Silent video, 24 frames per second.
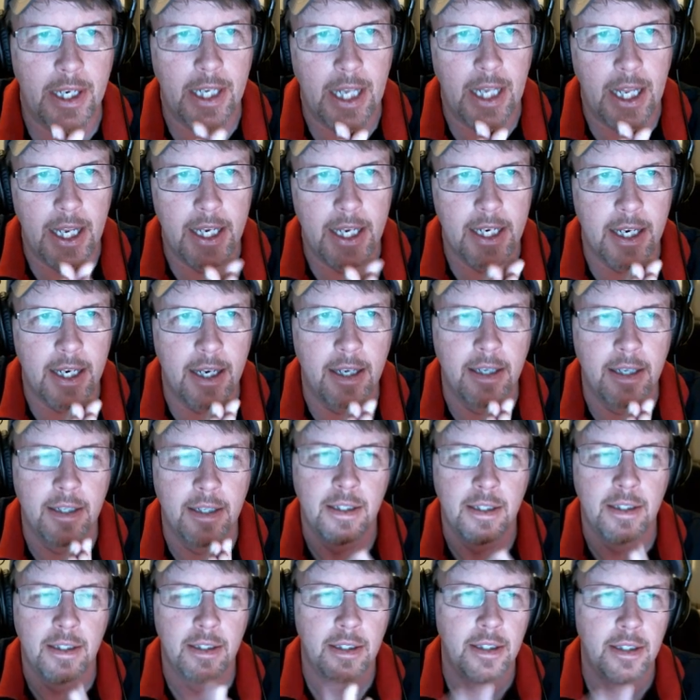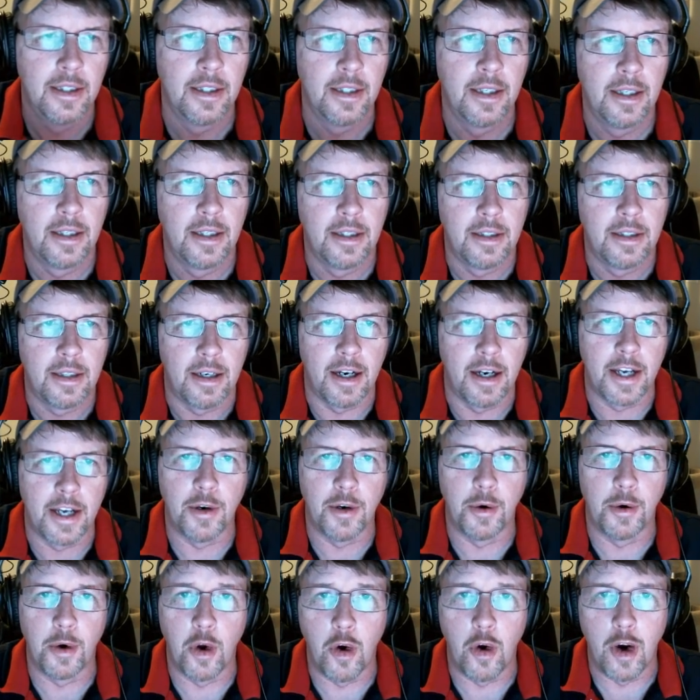like, I
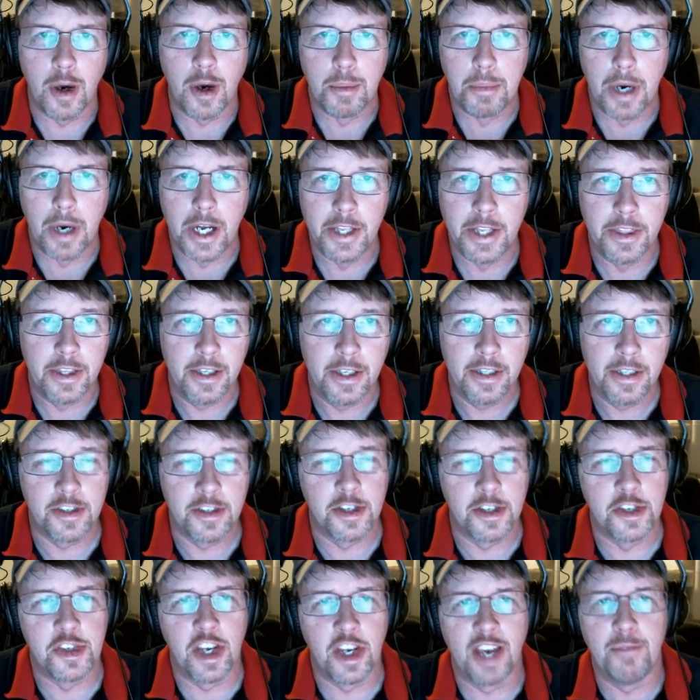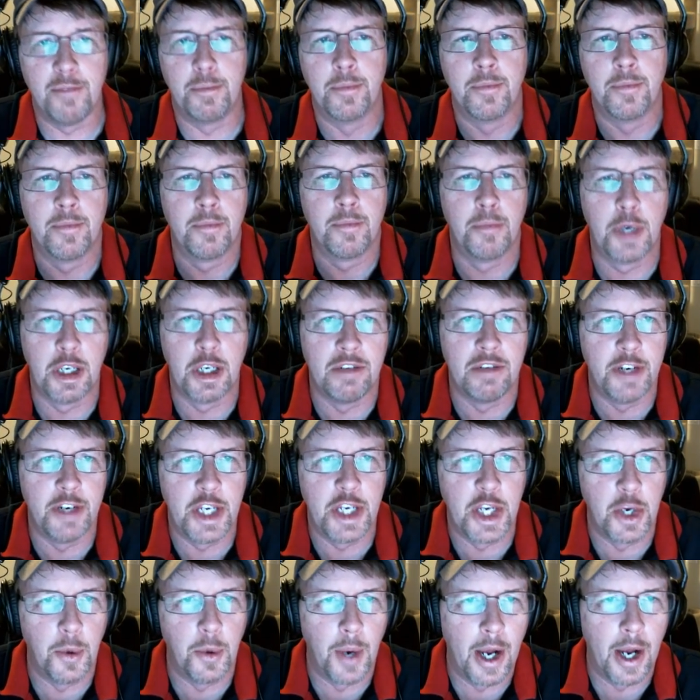don't know, a month since I put a
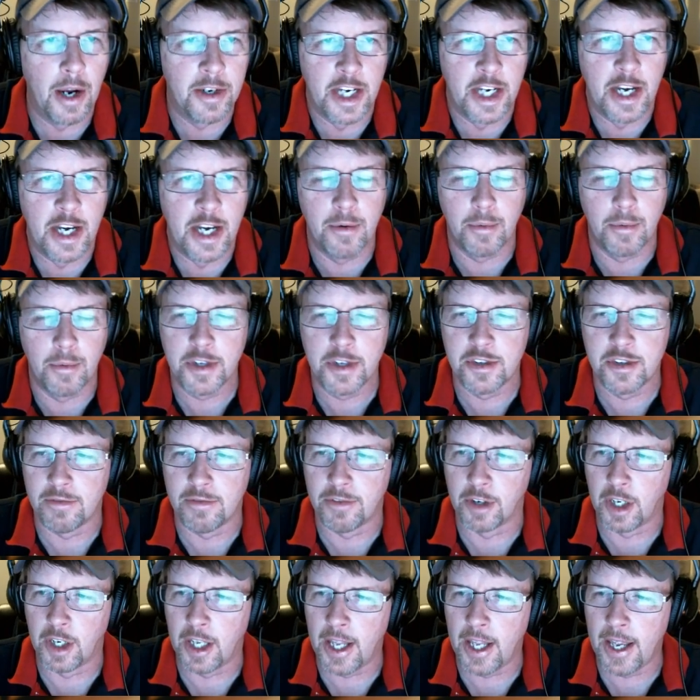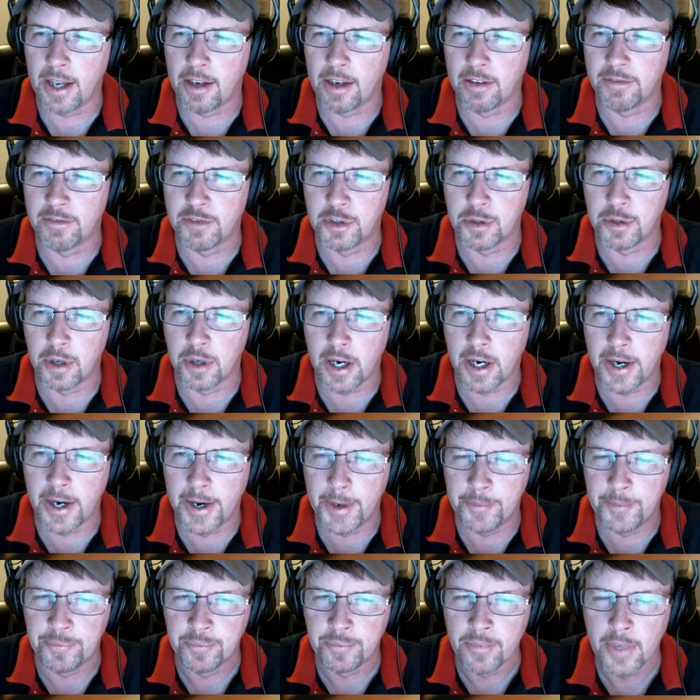video out, and it wasn't for lack of
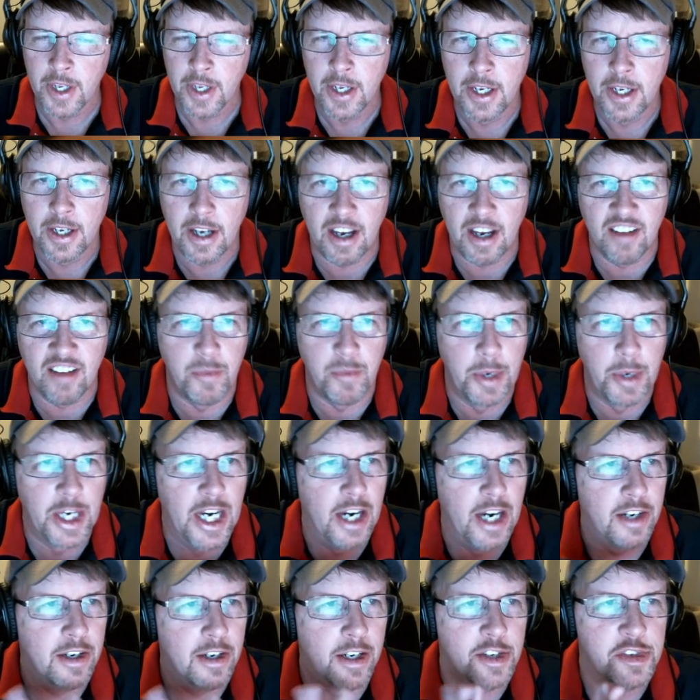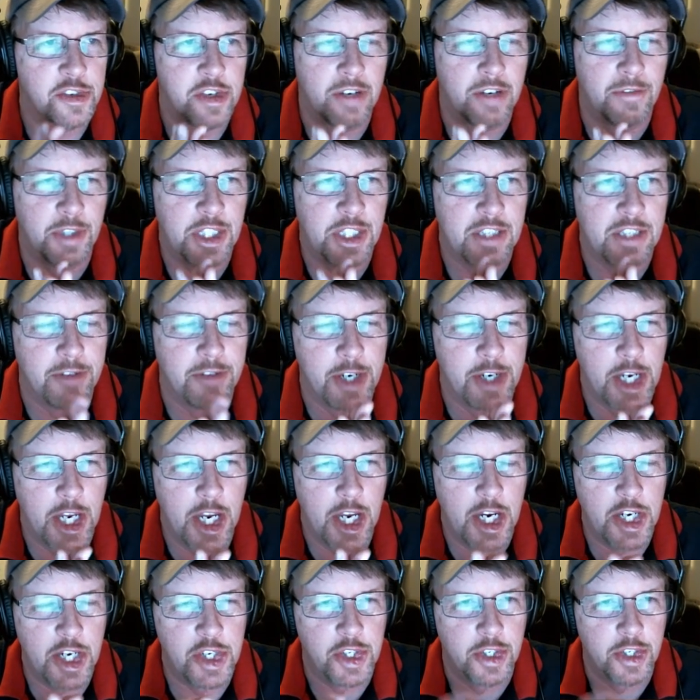trying. I've been out on several different
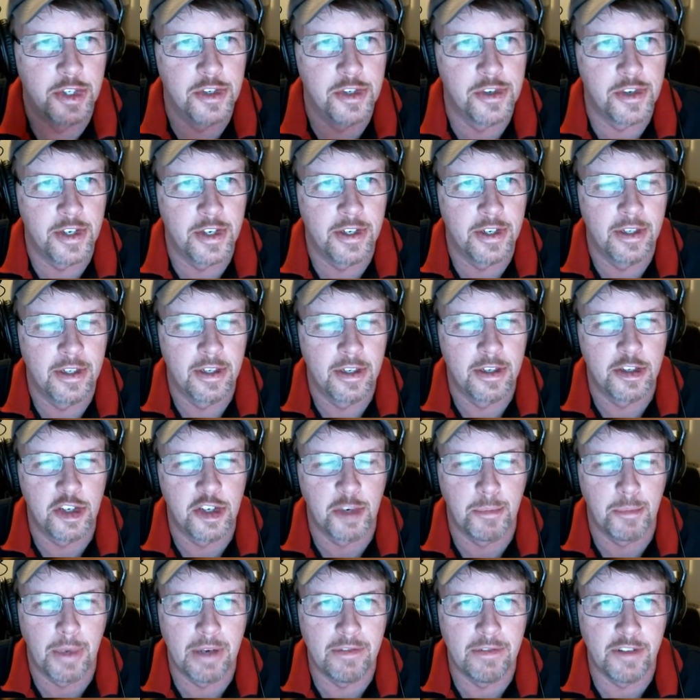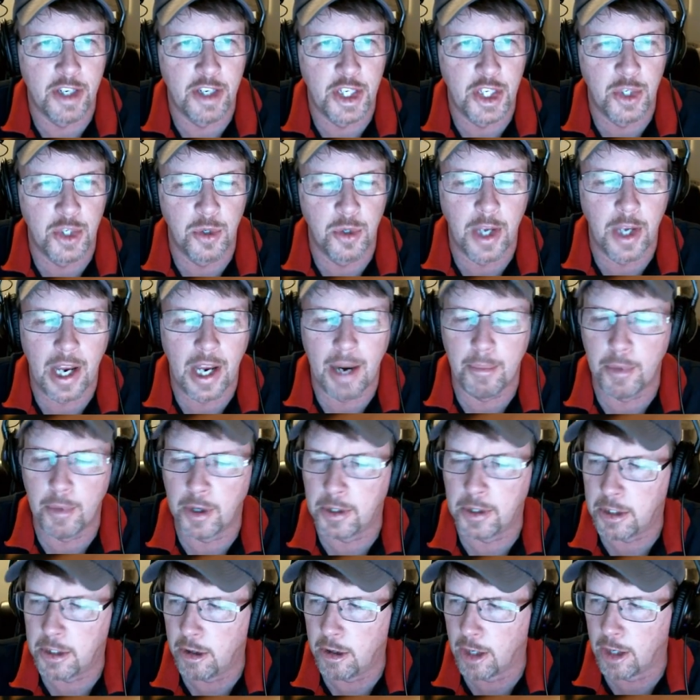occasions and took my video camera
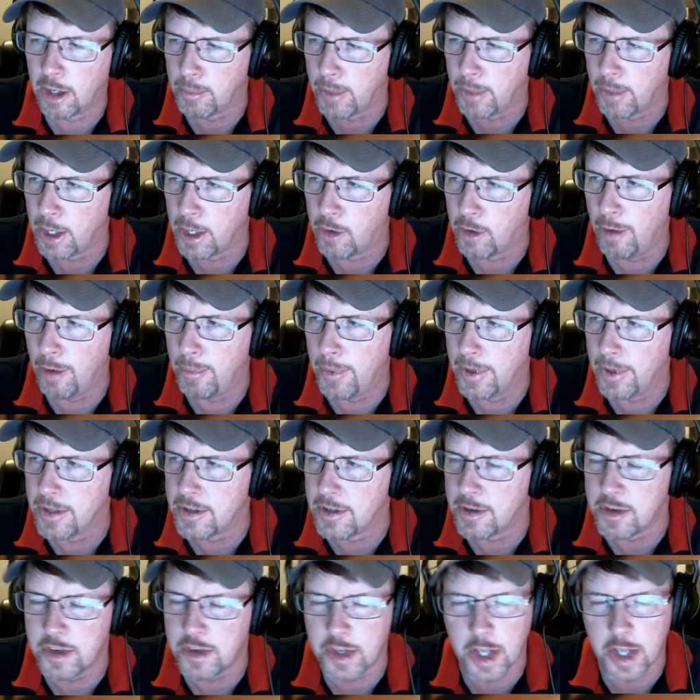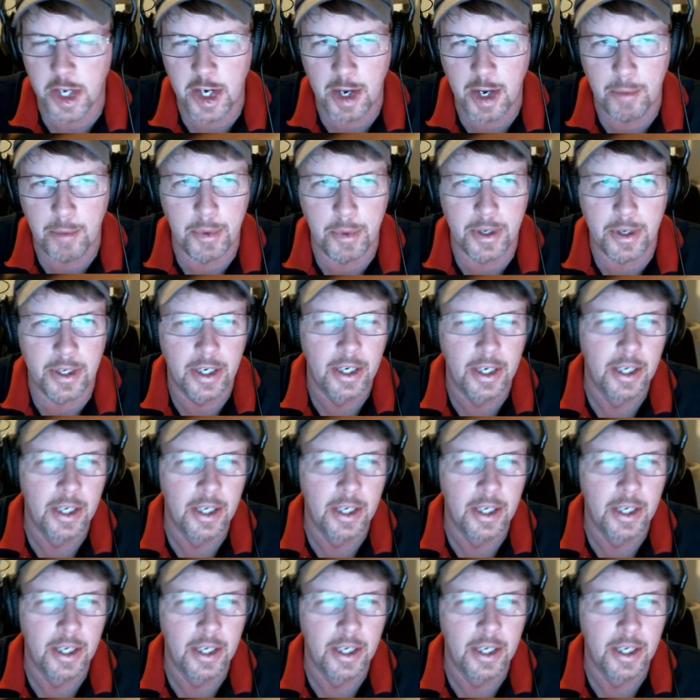along and my equipment and set up, and